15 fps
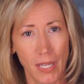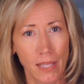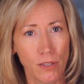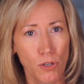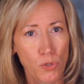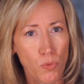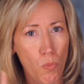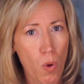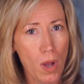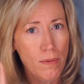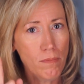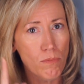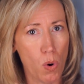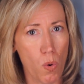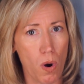And there's
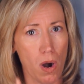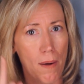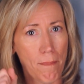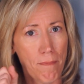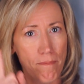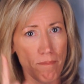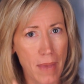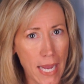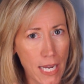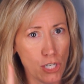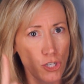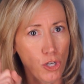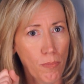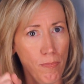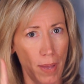one more
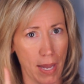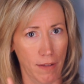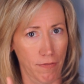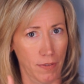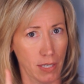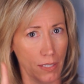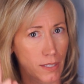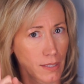major benefit